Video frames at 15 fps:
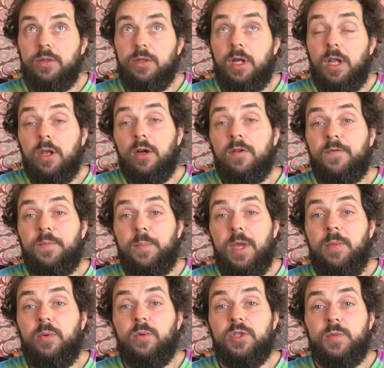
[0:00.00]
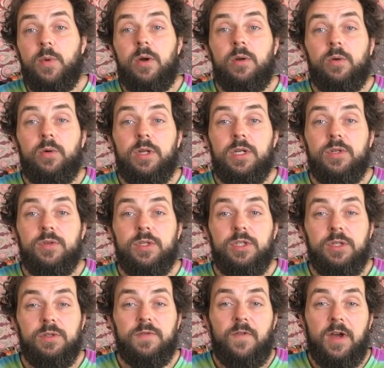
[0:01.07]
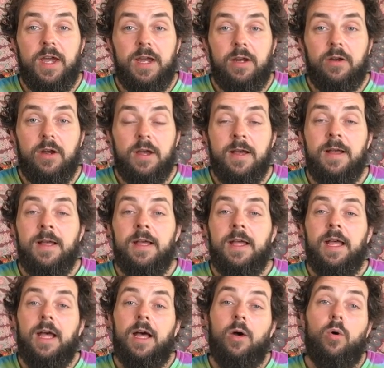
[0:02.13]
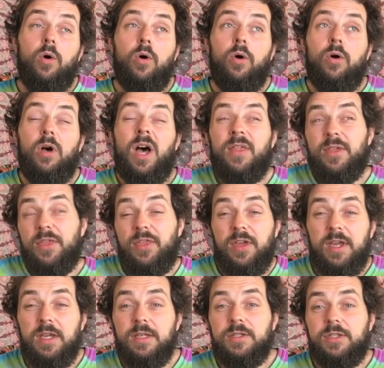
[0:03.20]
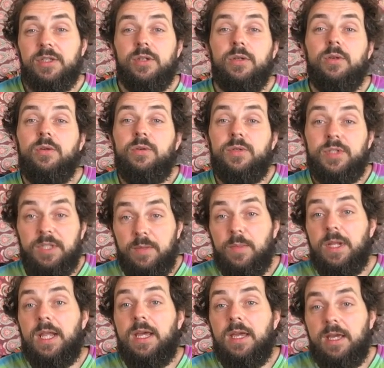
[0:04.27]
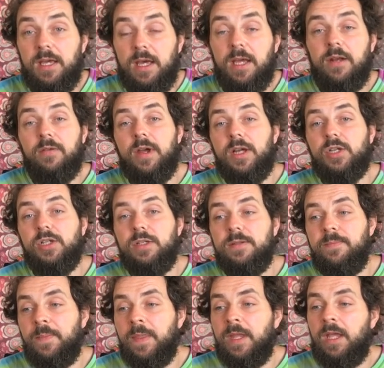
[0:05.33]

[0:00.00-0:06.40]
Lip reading: A lot of people with spinal cord injuries use Viagra or other things to stimulate an erection.